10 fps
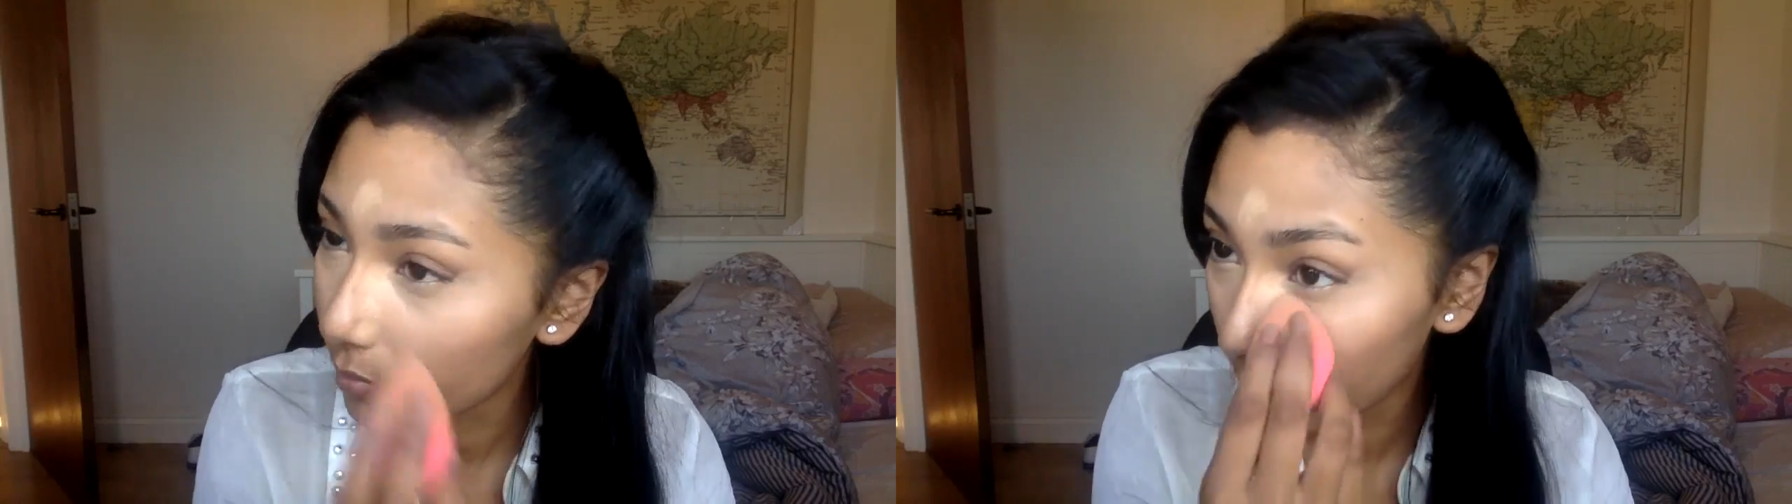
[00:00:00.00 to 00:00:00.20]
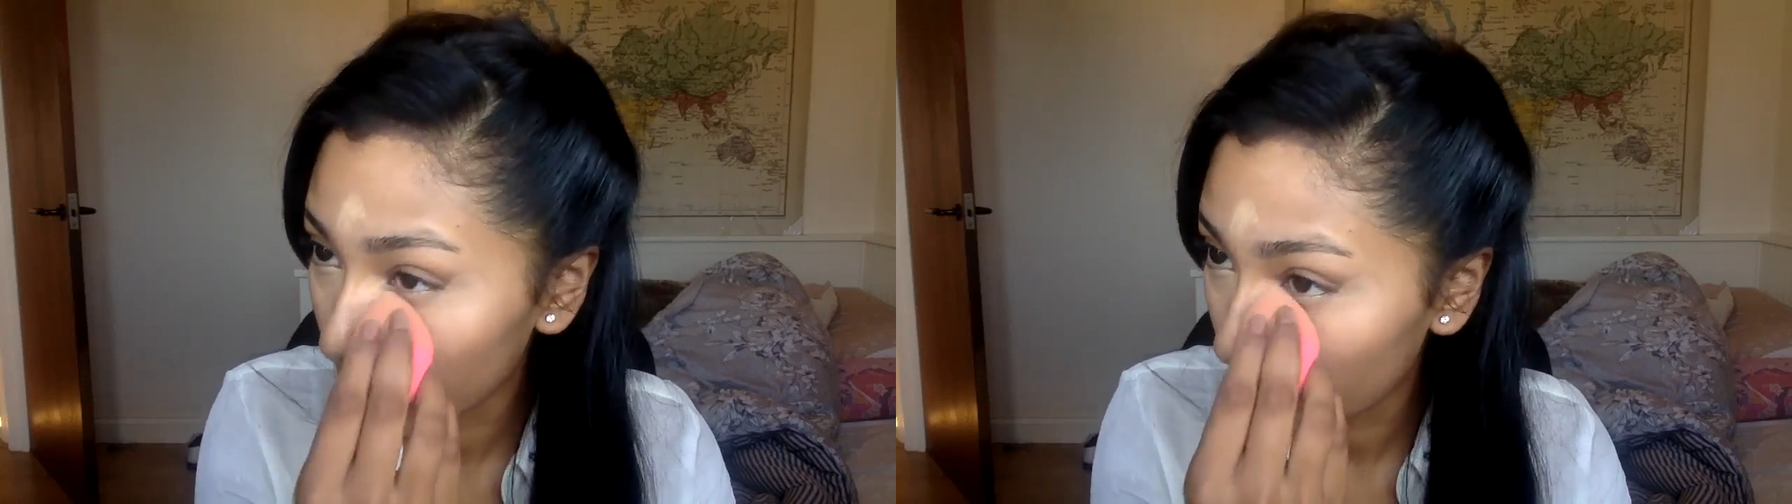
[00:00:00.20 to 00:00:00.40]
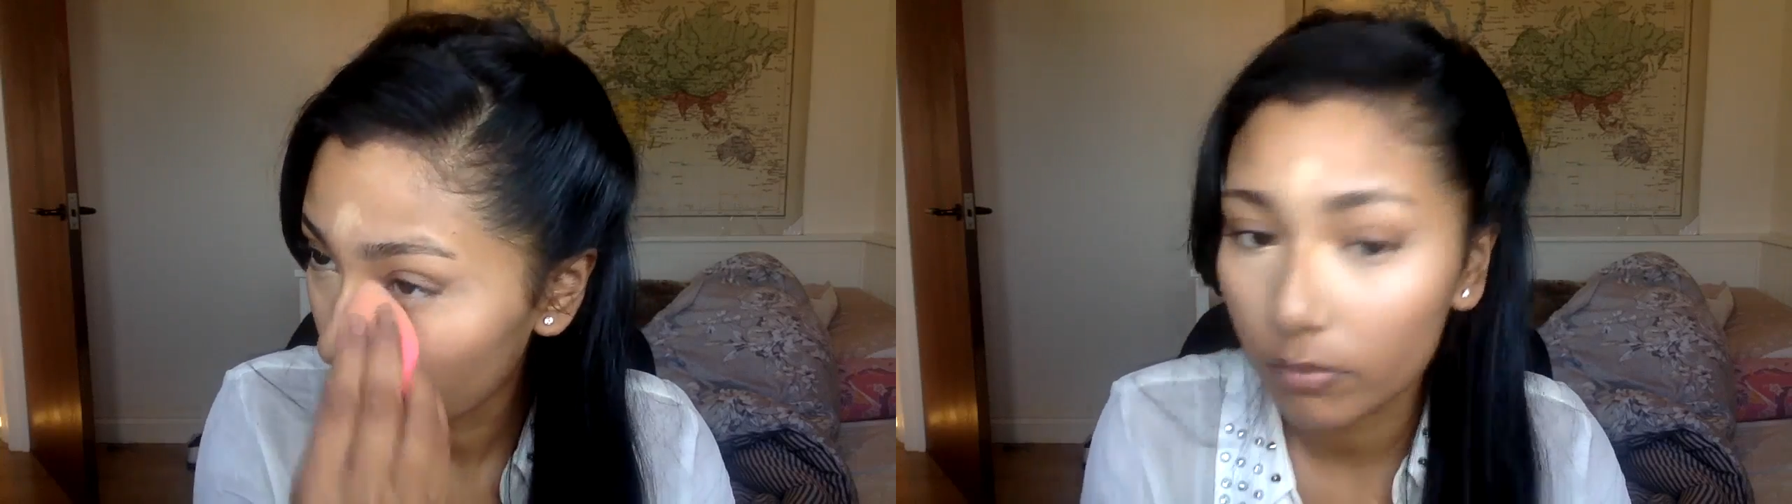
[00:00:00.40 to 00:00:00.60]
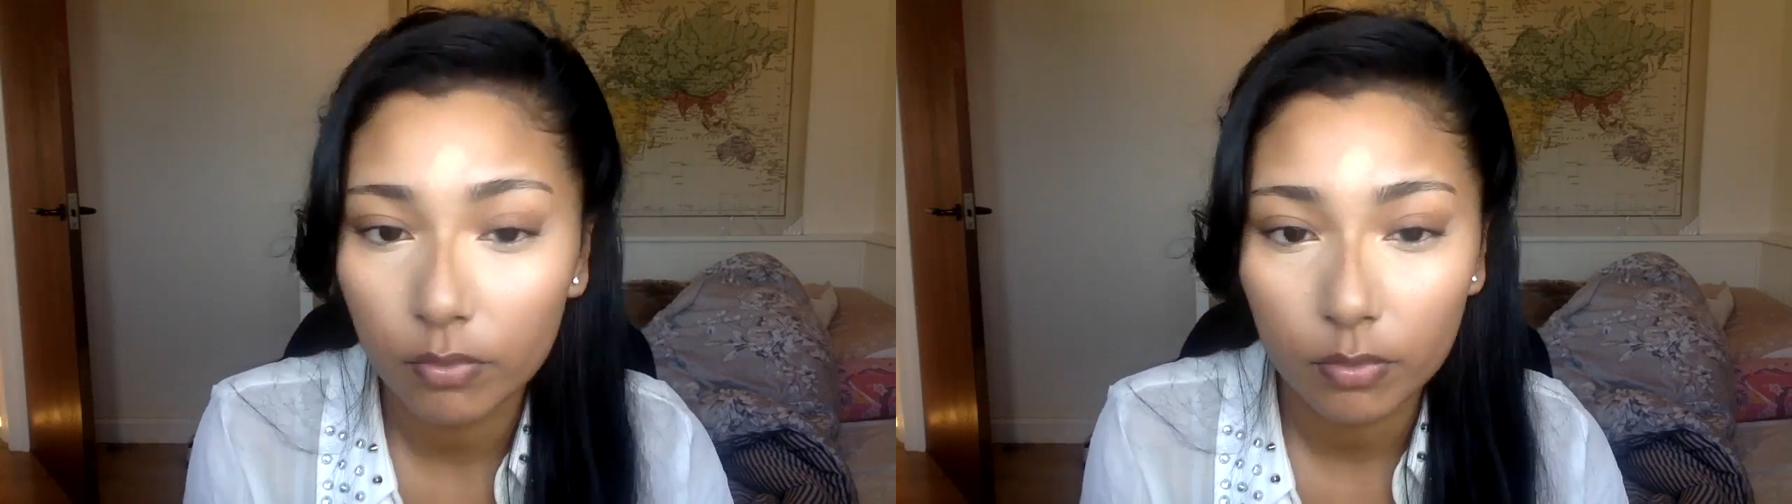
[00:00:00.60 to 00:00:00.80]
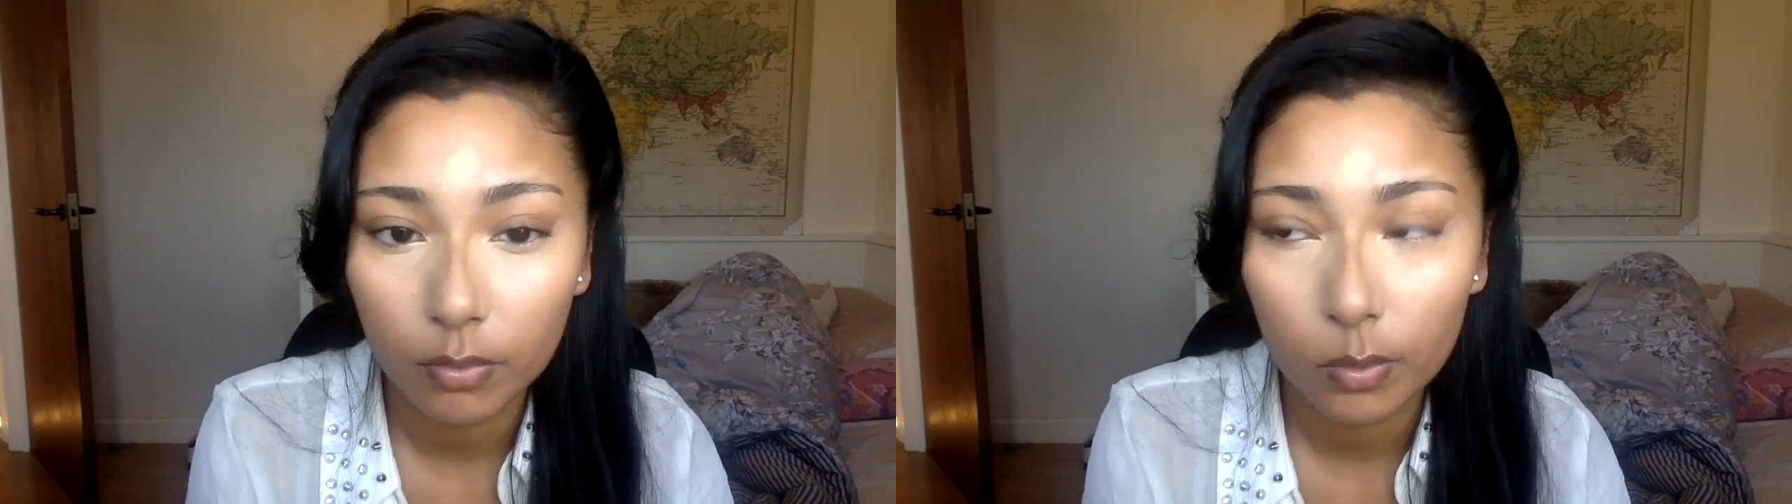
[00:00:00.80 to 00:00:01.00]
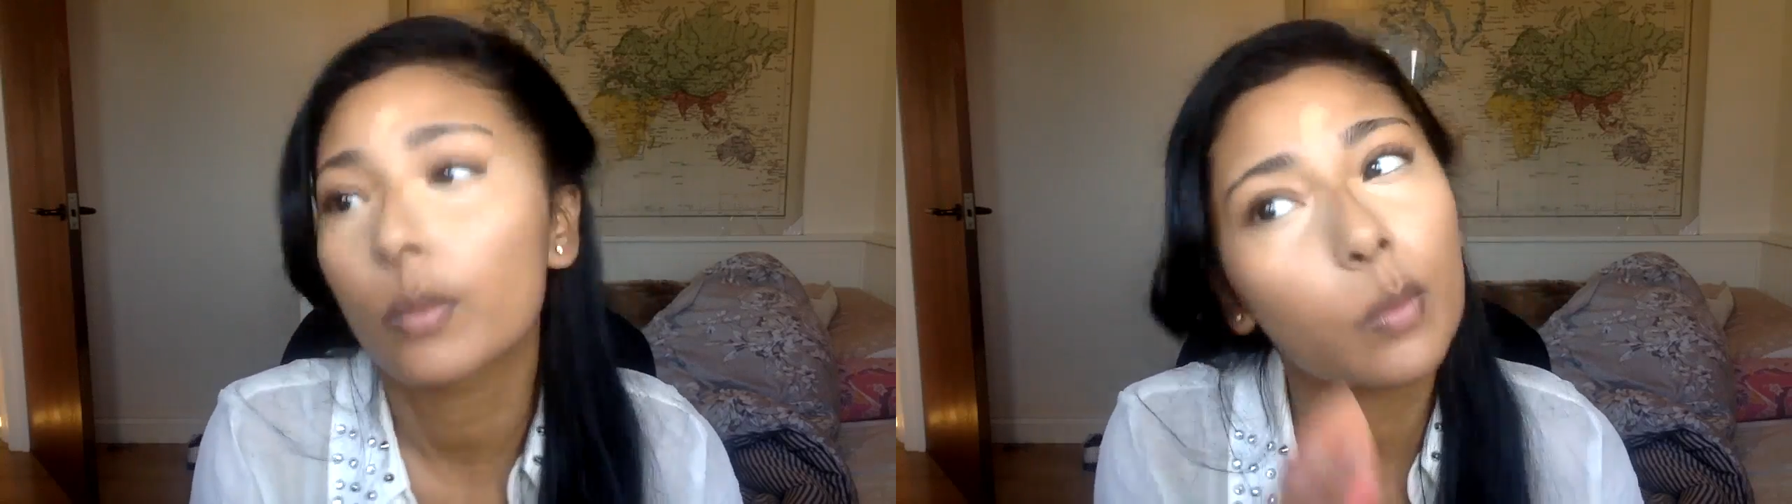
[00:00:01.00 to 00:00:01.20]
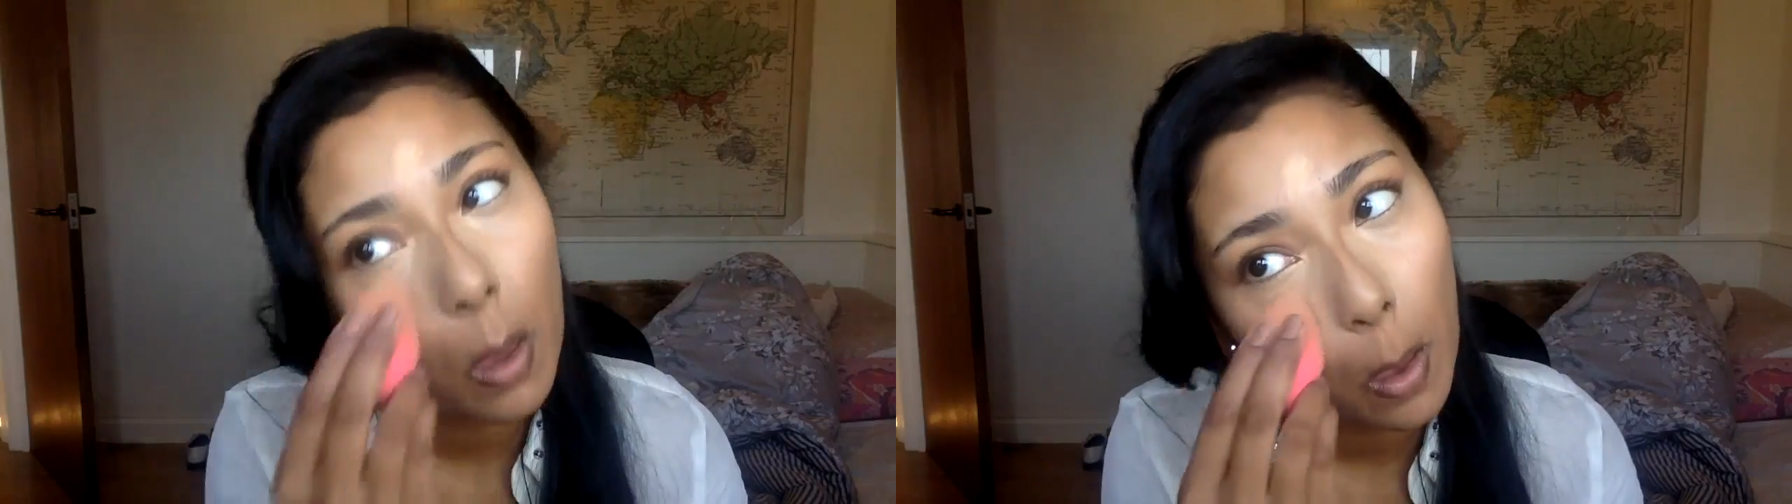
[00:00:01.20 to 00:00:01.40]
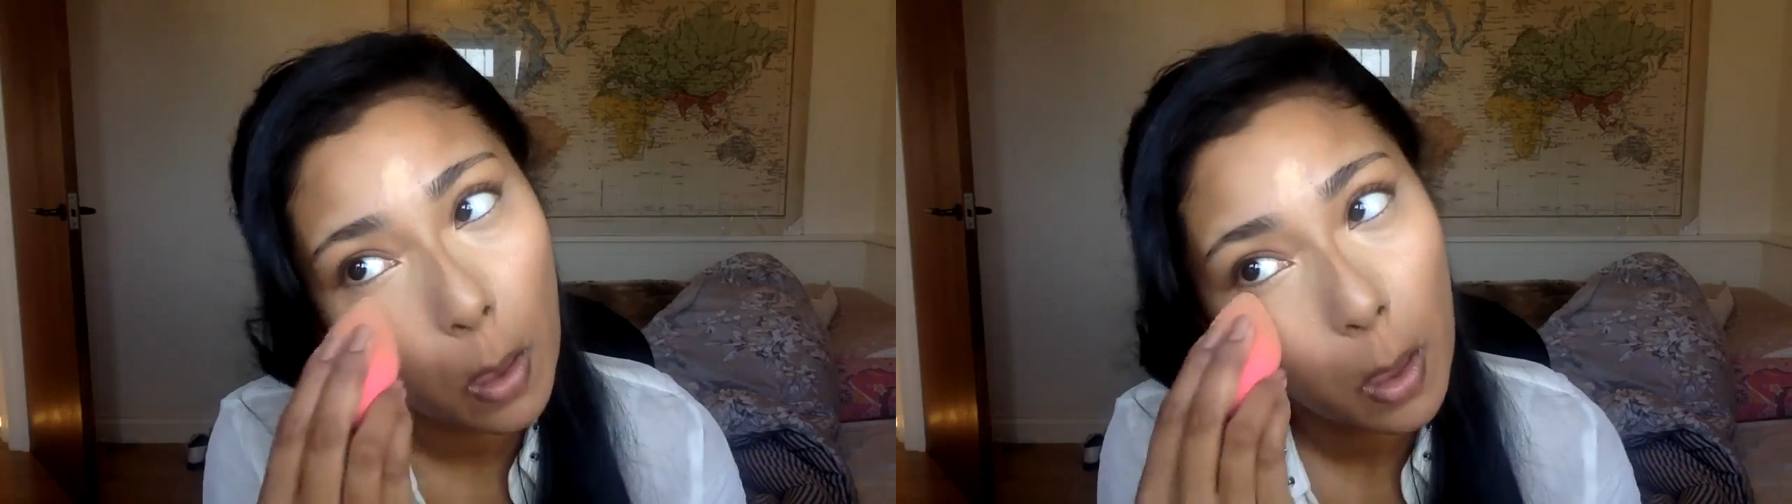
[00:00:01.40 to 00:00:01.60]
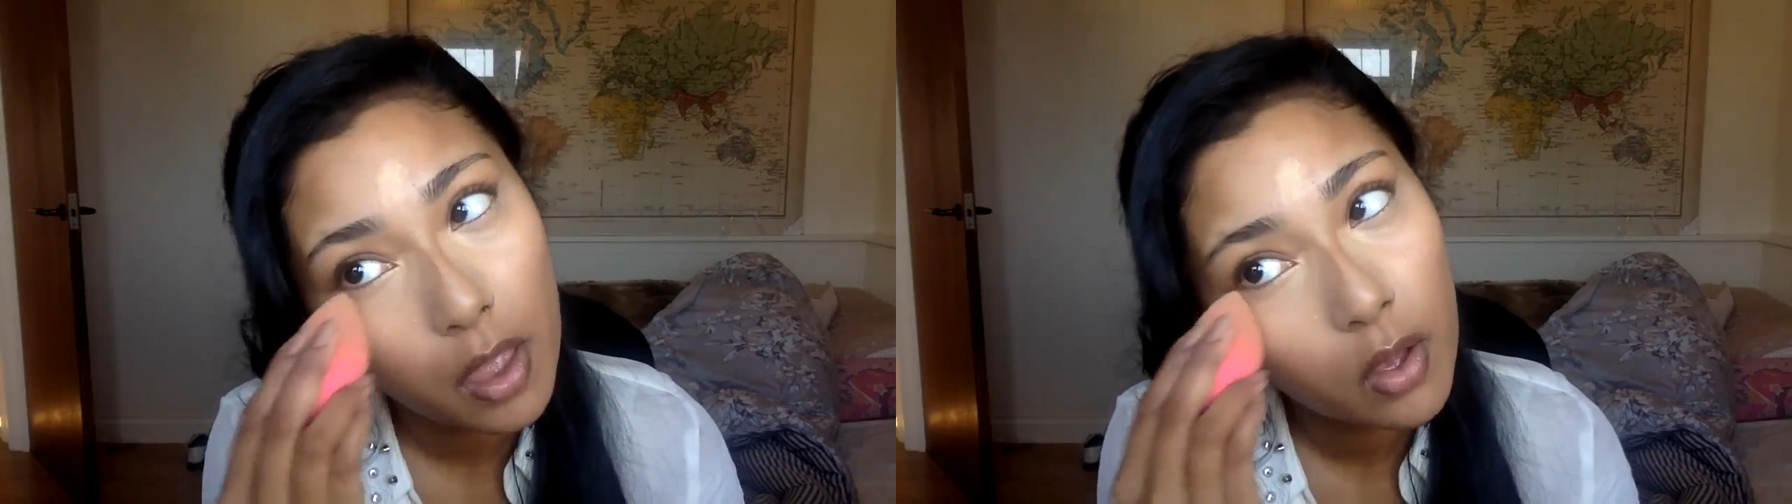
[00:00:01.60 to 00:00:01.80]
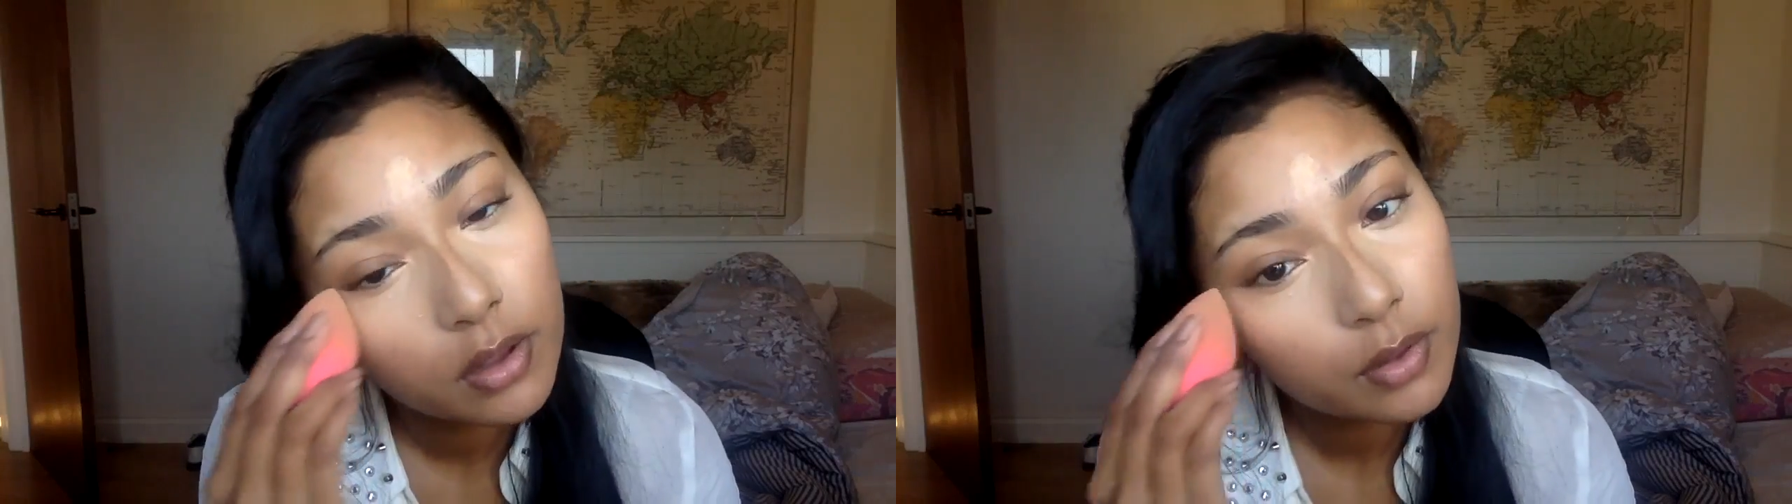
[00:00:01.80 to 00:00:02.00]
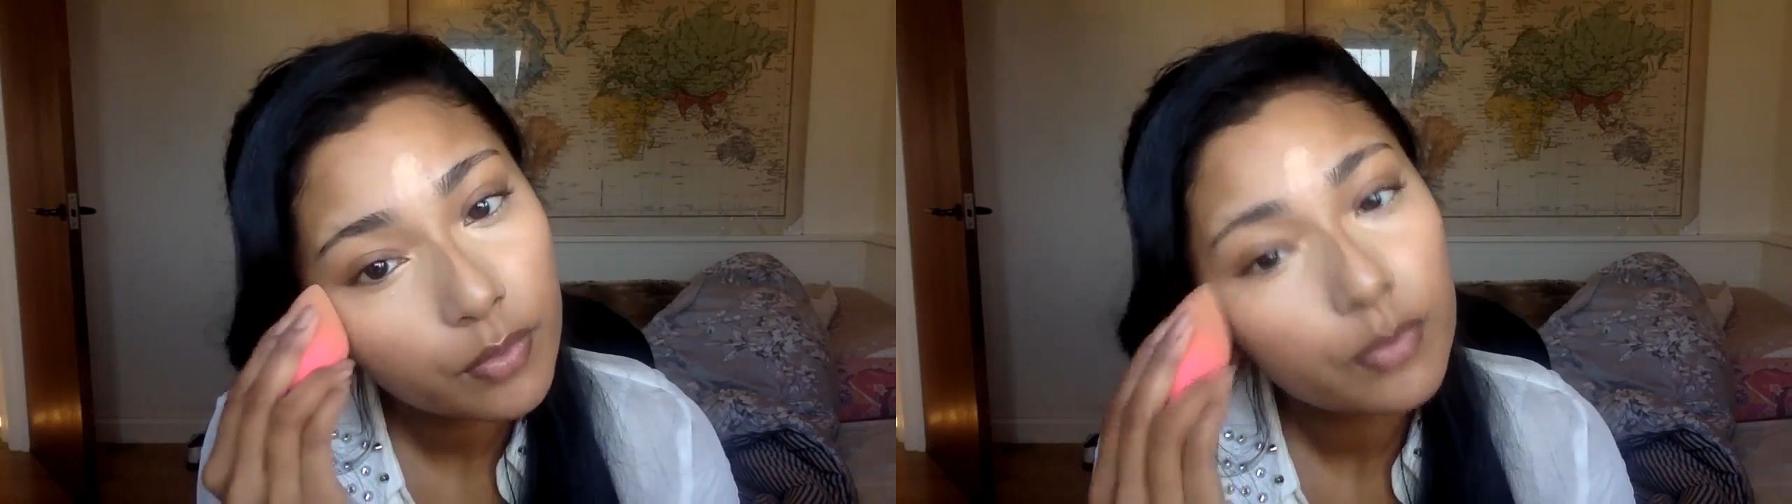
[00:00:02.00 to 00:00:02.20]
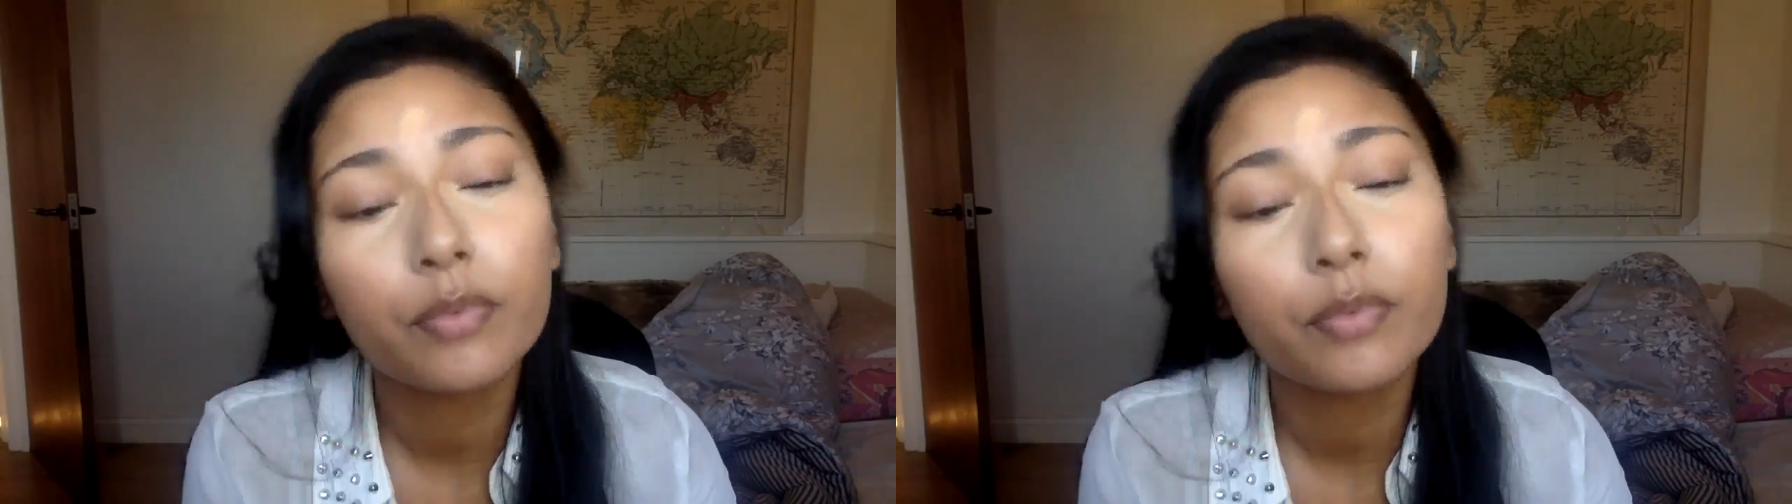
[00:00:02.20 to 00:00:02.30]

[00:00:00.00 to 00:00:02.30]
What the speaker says: I will be blending whatever I have left